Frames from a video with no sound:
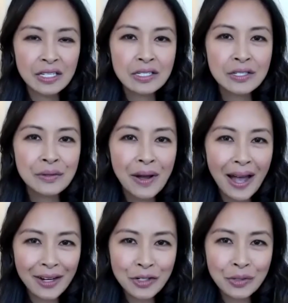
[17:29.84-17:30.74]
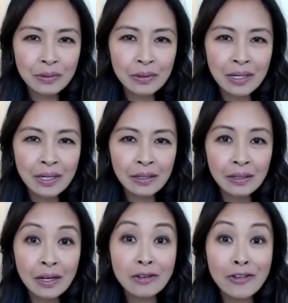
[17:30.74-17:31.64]
to actually
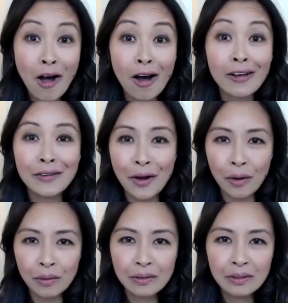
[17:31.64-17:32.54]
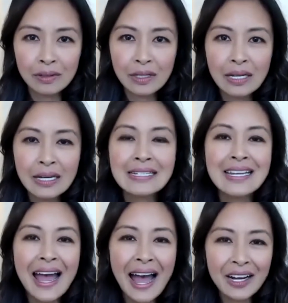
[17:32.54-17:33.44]
not know,
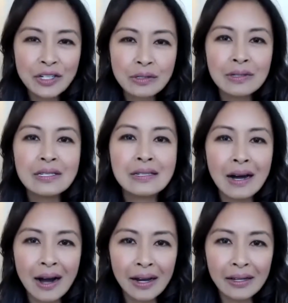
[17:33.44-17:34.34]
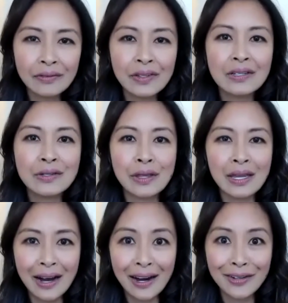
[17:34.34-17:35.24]
to actually dive into the
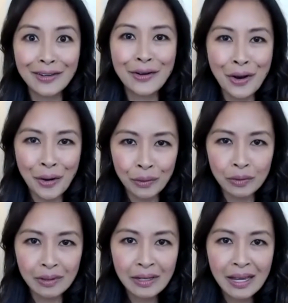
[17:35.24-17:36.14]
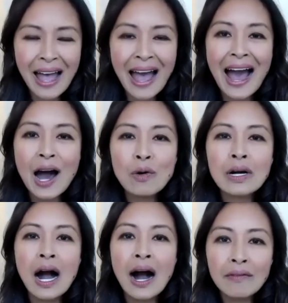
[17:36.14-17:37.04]
unknown. How
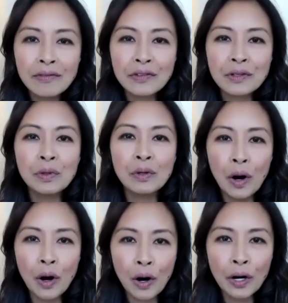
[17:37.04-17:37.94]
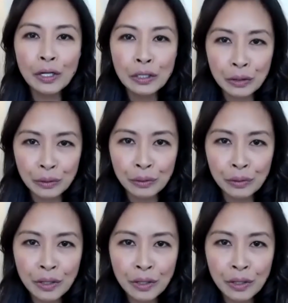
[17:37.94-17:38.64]
comfortable are you